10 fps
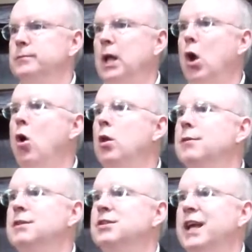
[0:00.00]
Now, all
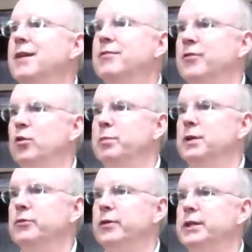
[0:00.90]
of us have
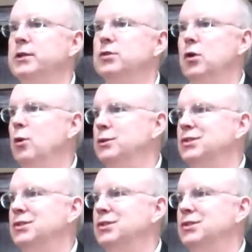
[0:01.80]
phobias, right? There's always